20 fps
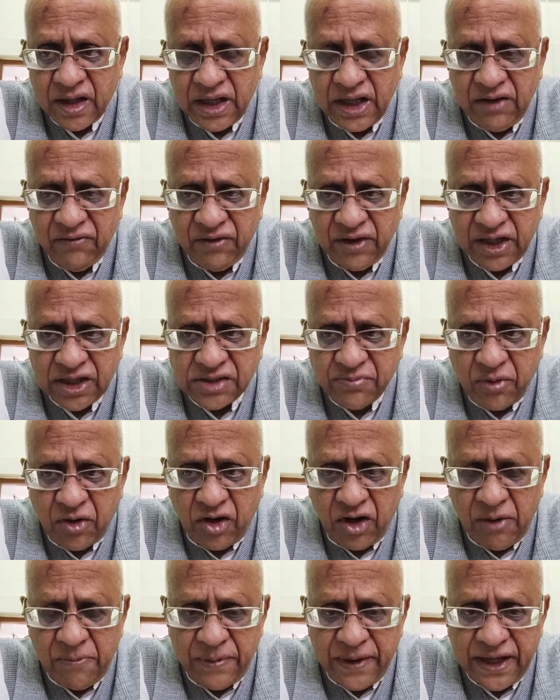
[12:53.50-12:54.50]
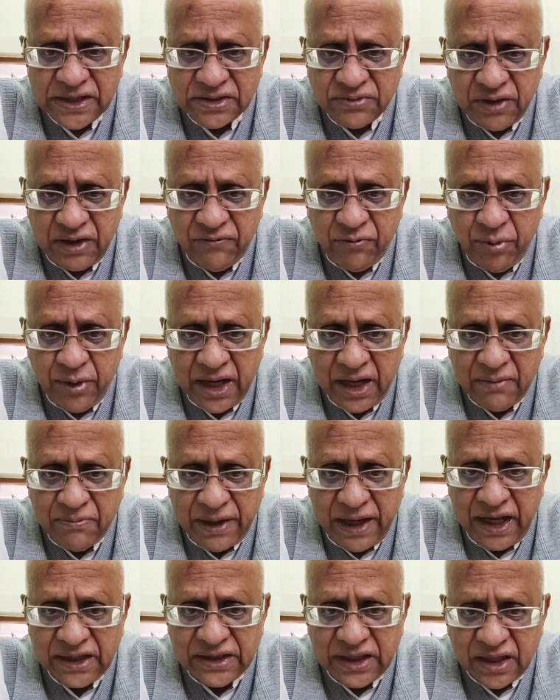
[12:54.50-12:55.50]
Even a small place, if we can
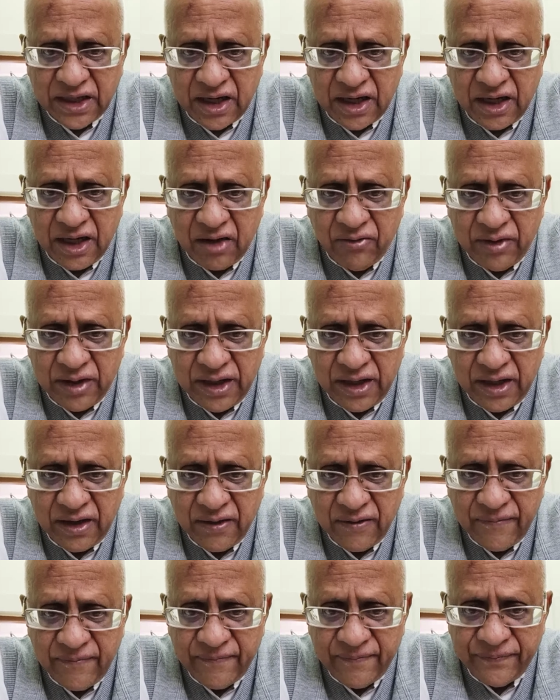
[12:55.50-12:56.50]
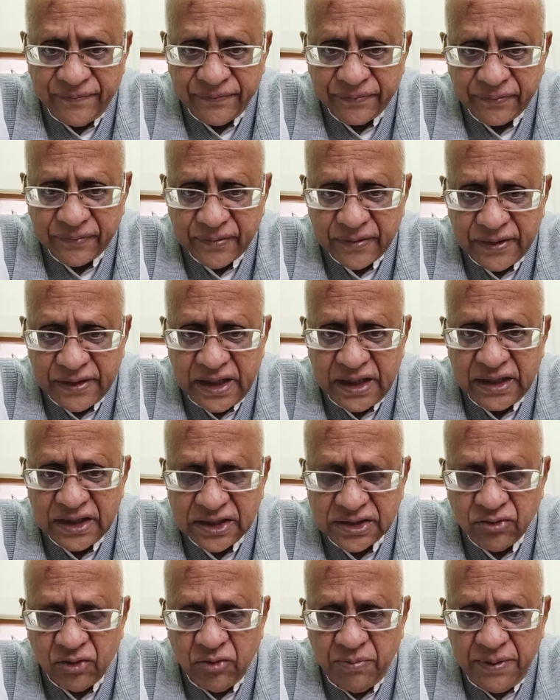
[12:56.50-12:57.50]
break that contiguity, then
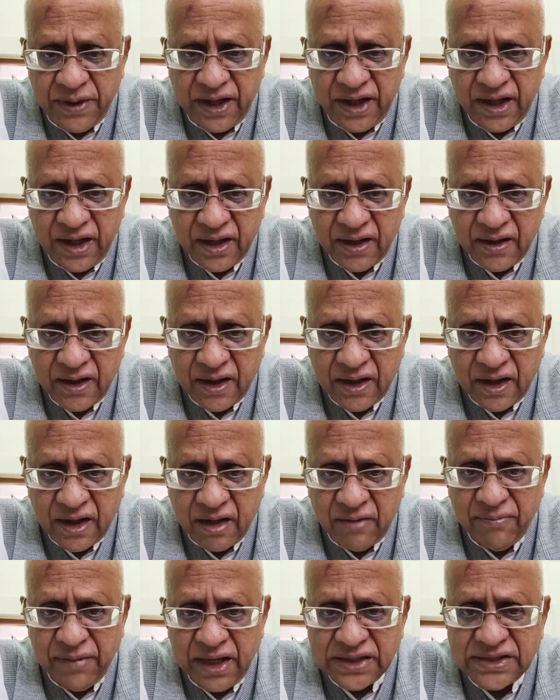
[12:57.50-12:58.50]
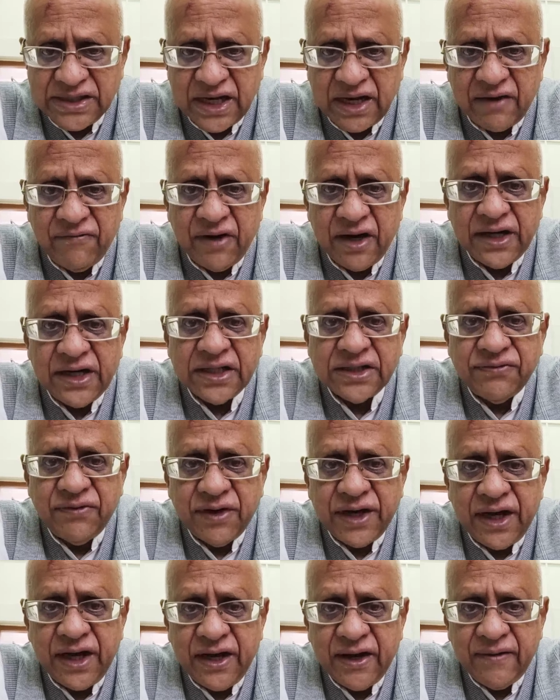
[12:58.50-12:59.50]
this would be a major advantage
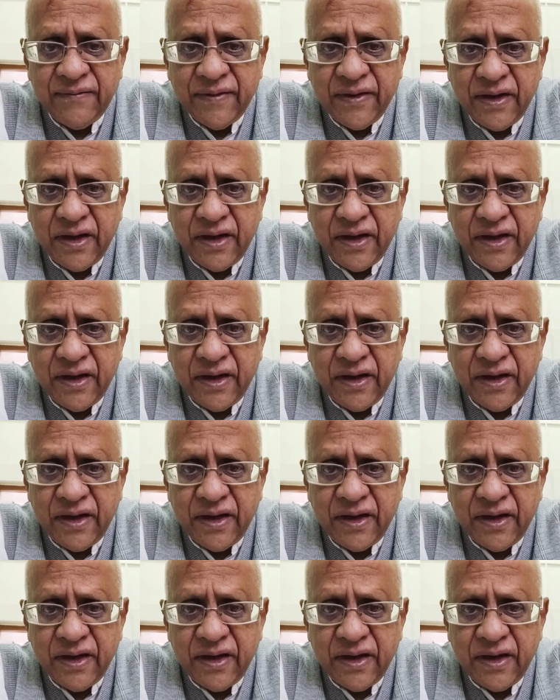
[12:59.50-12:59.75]
for India.